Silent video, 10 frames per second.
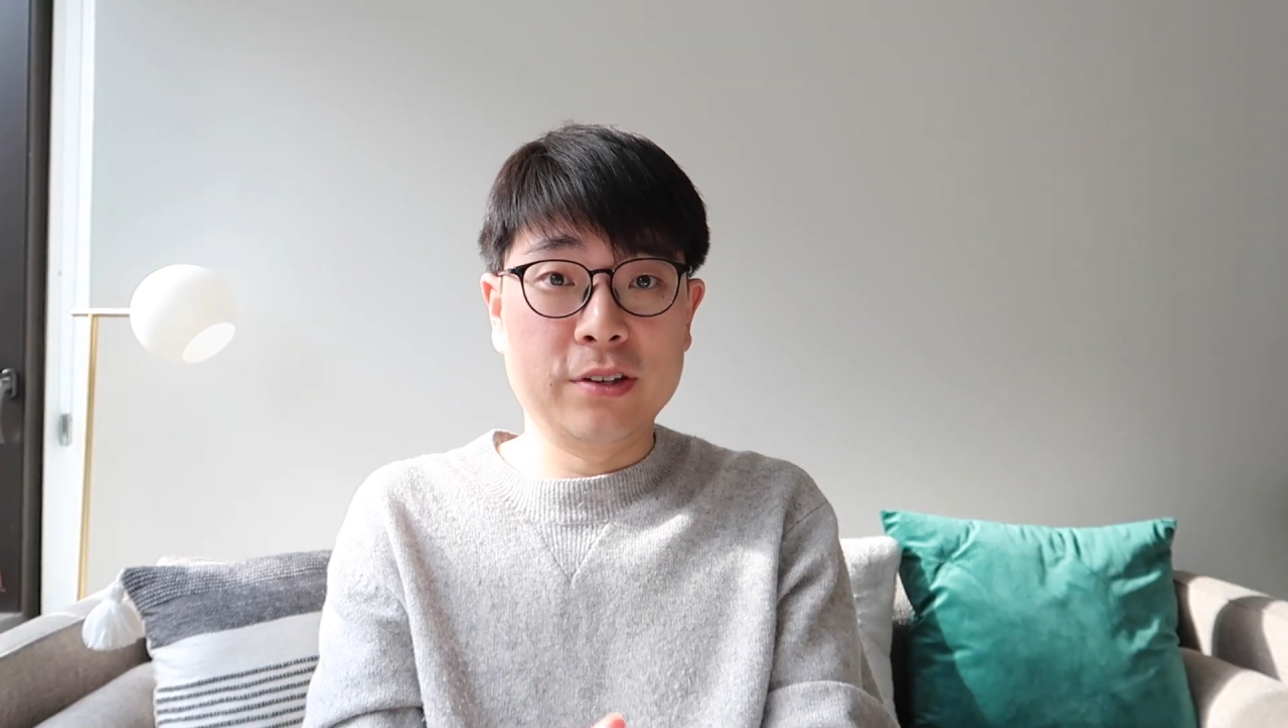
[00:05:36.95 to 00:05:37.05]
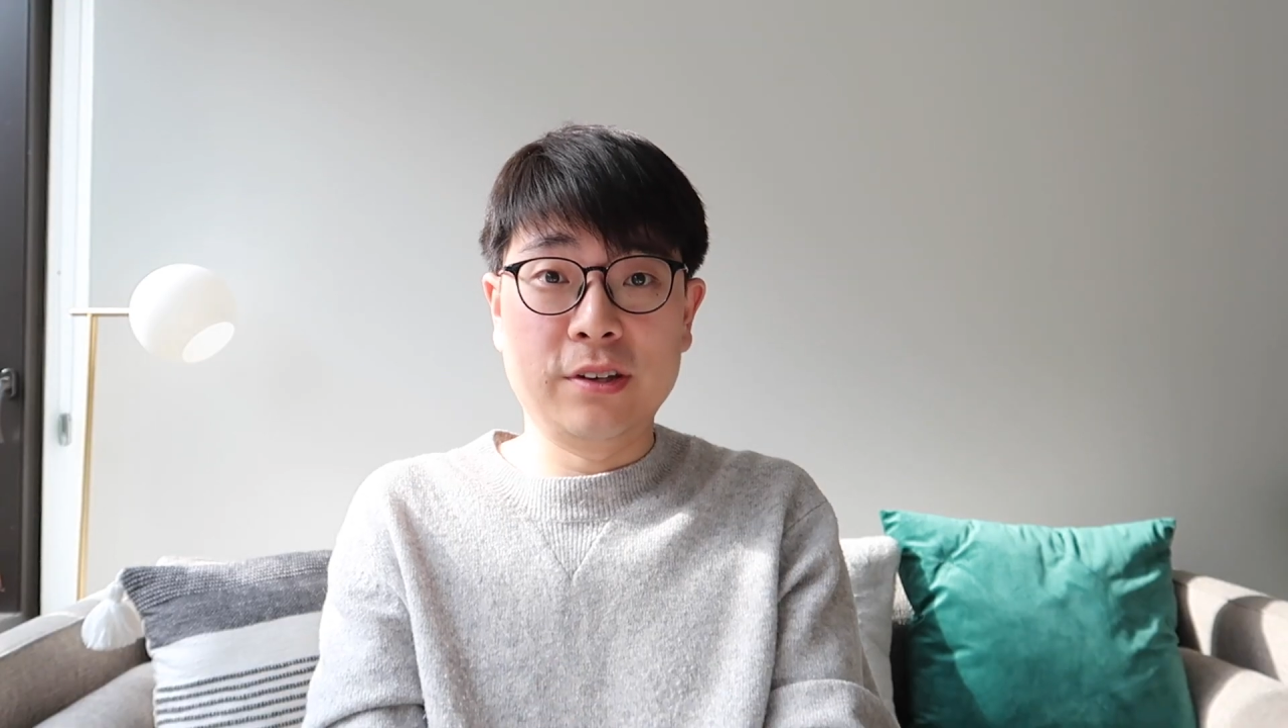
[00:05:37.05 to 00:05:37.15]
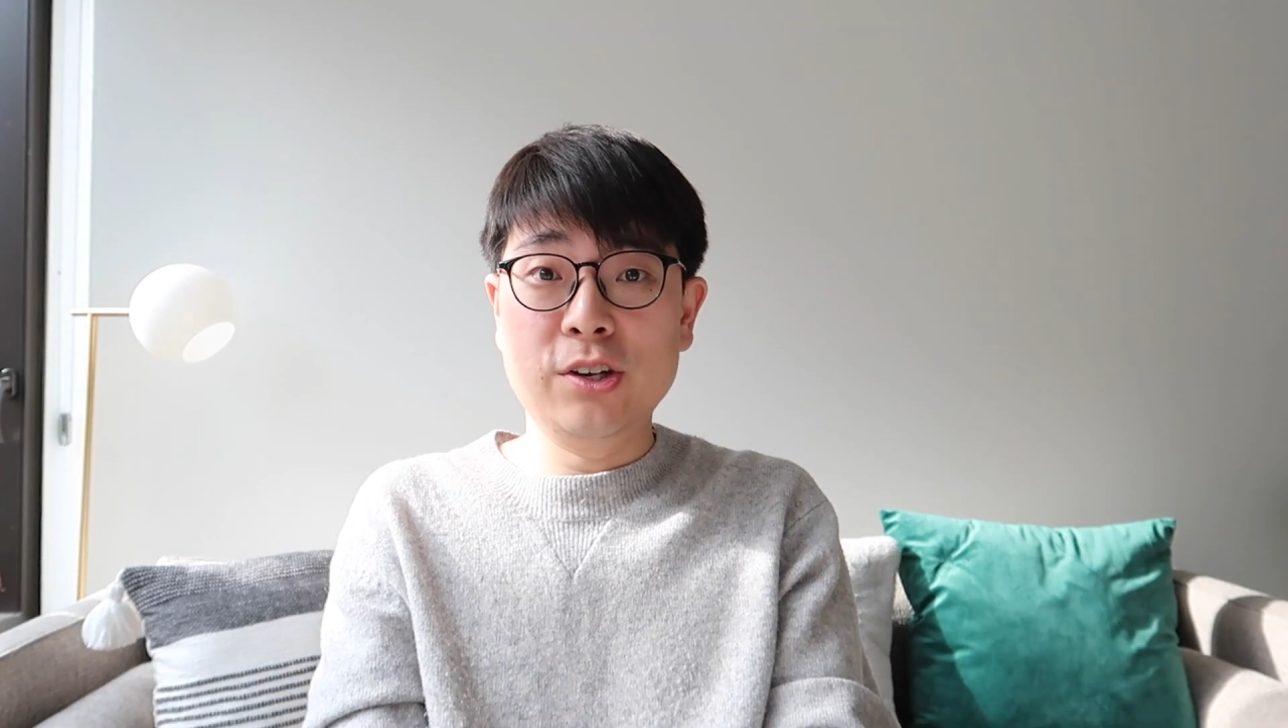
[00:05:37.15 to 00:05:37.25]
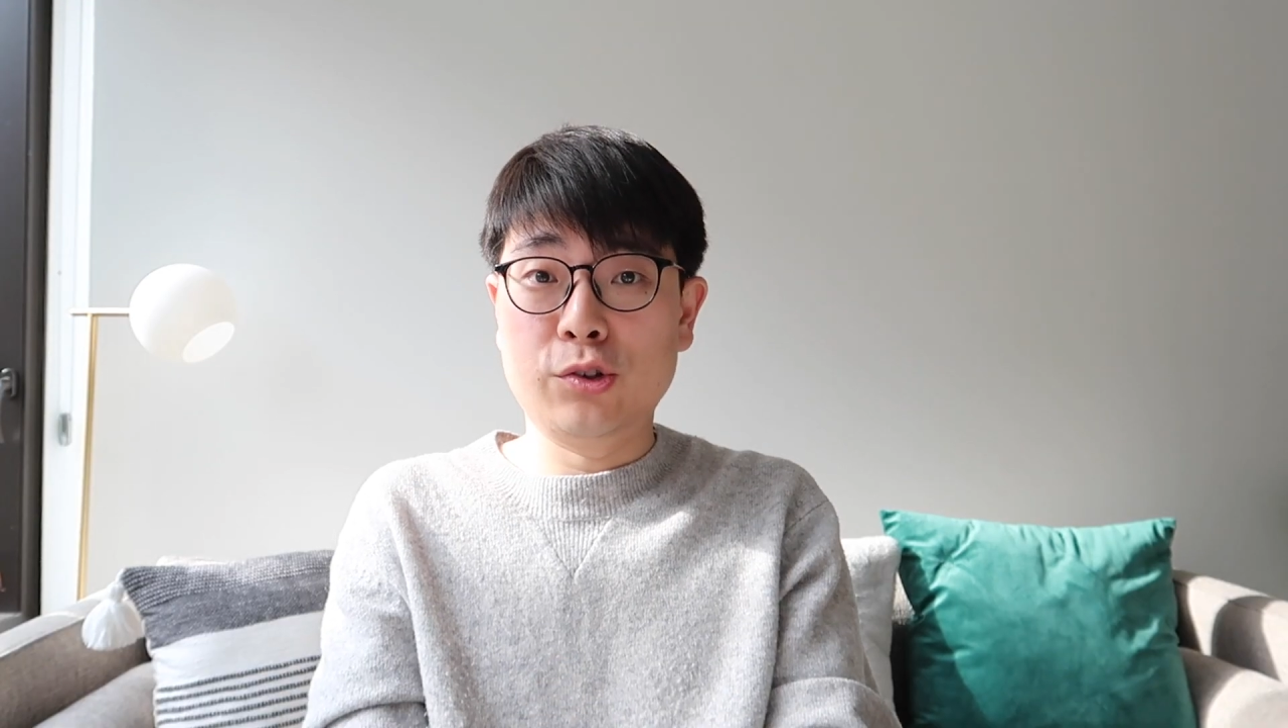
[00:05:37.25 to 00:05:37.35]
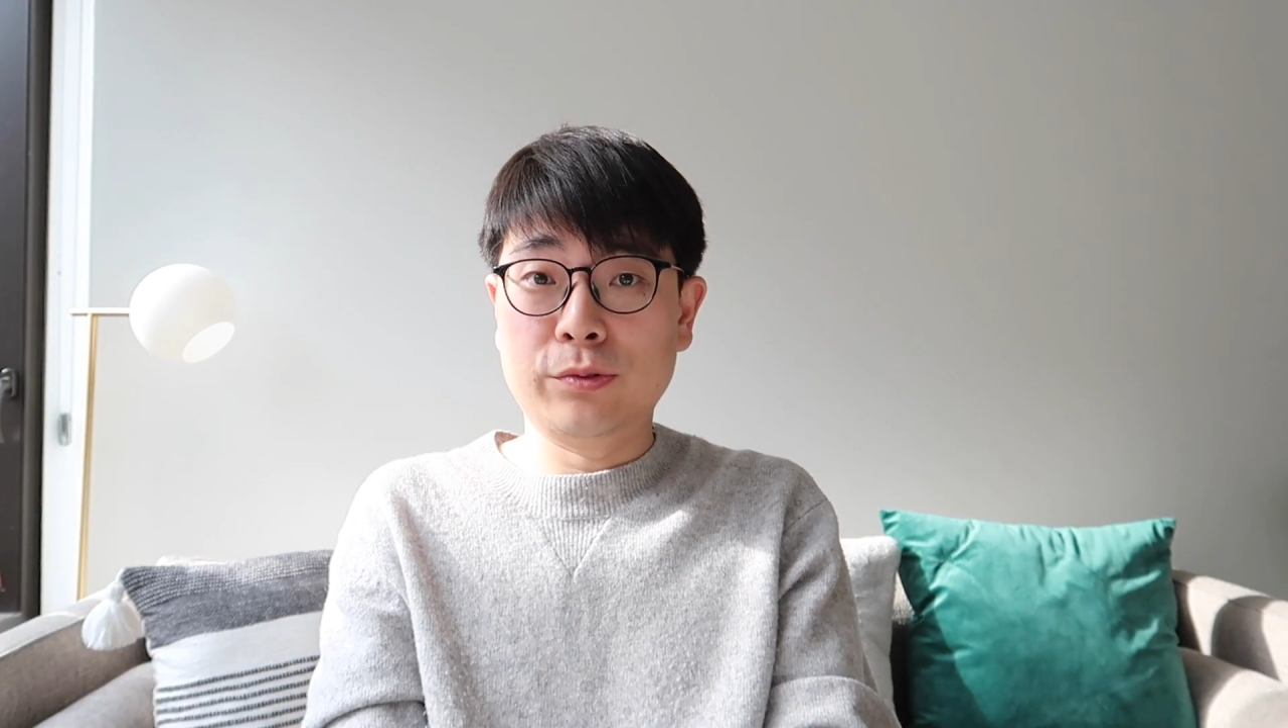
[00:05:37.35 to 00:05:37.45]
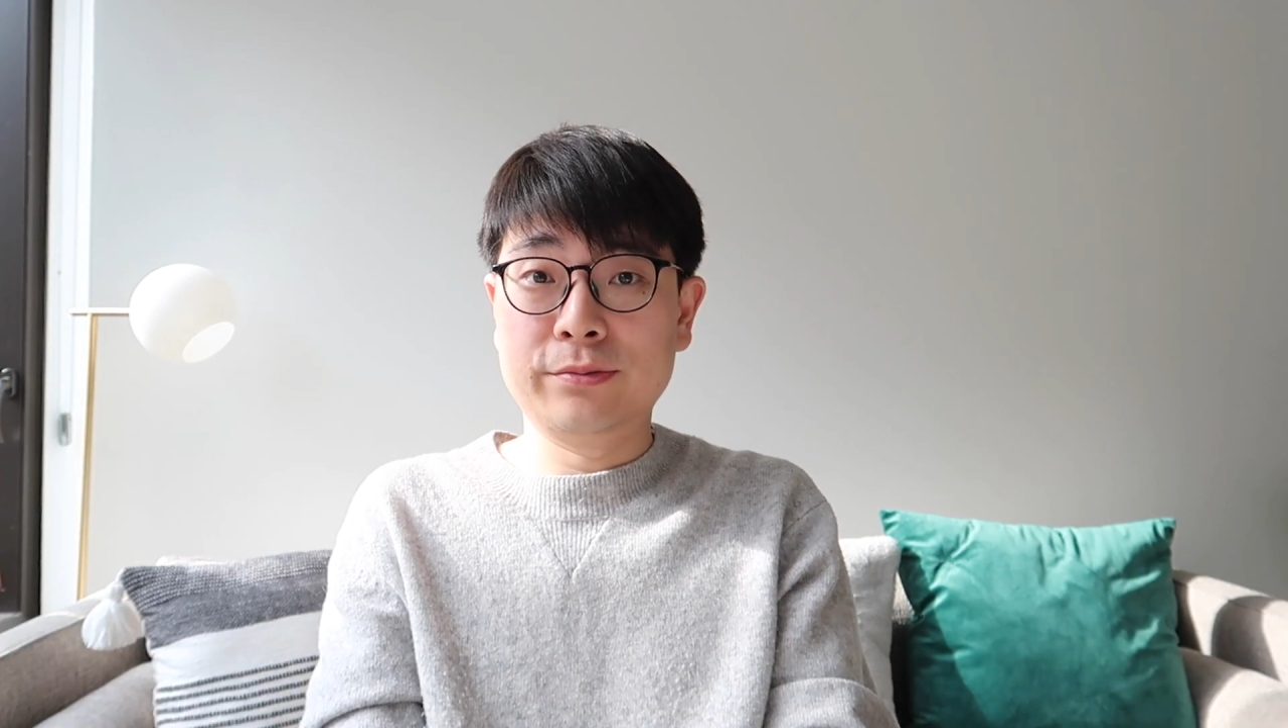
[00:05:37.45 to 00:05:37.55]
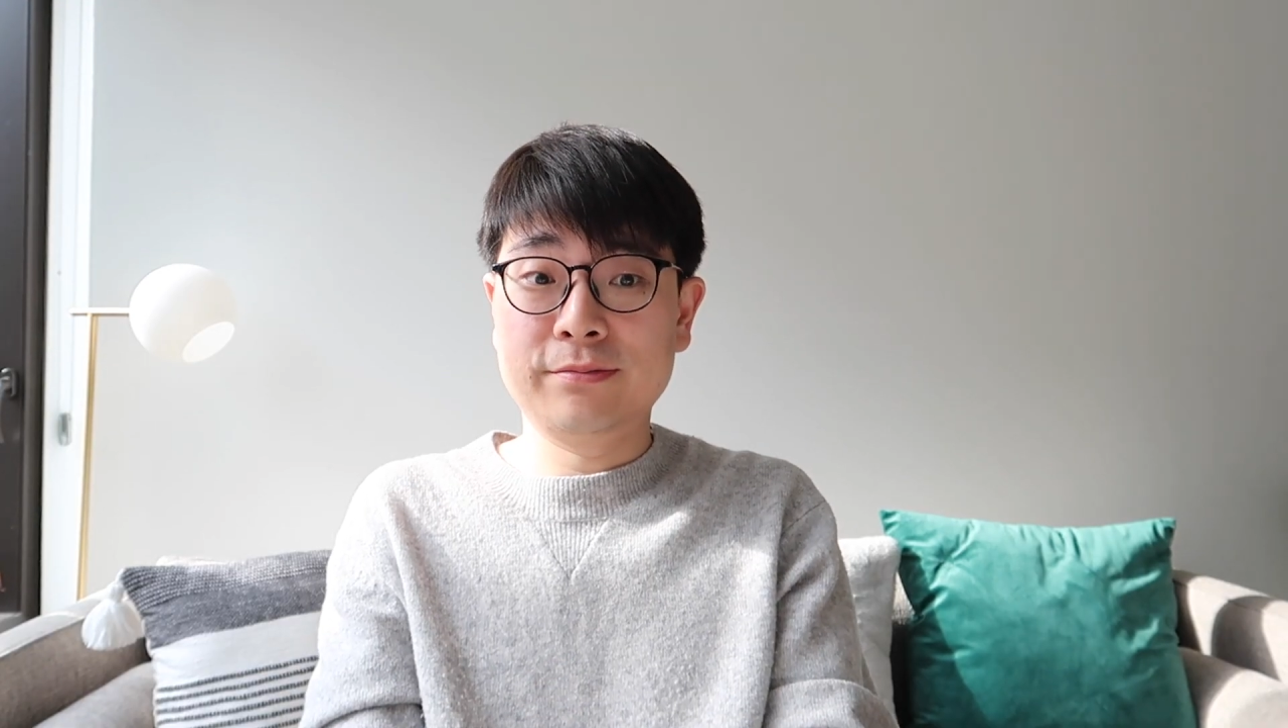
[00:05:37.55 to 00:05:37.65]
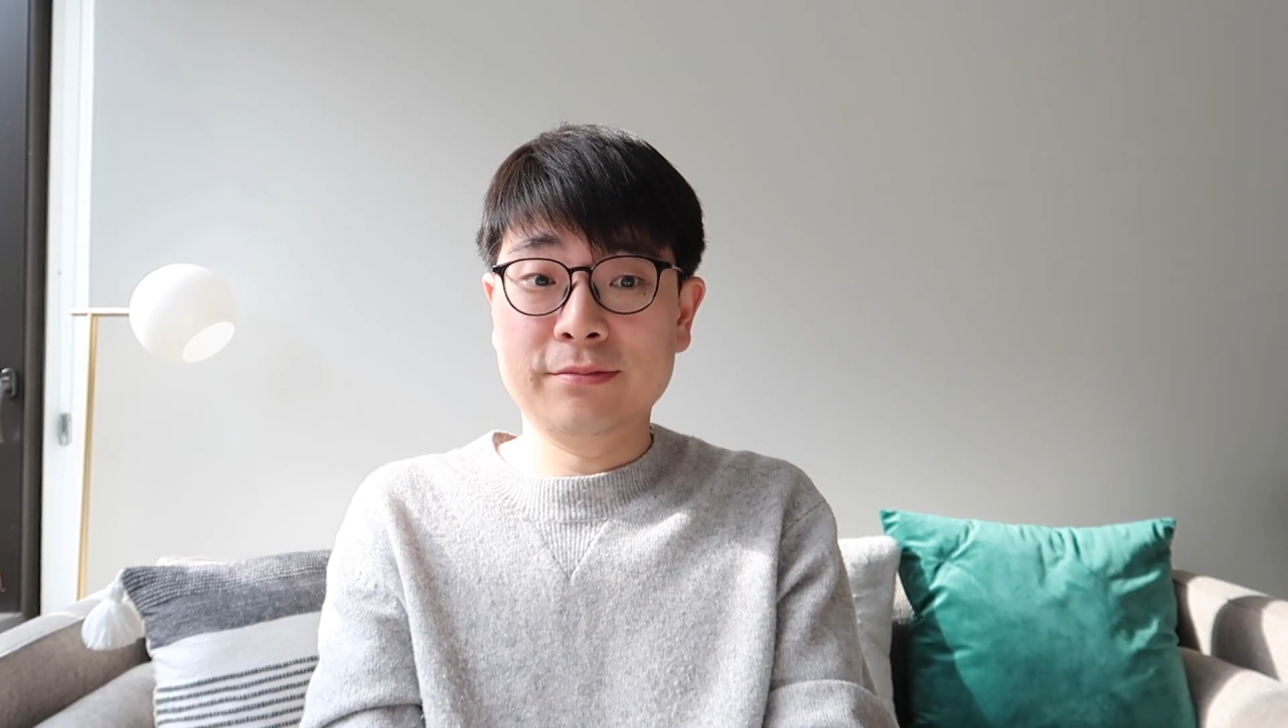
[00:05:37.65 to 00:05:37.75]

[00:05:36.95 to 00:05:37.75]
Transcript: this issue.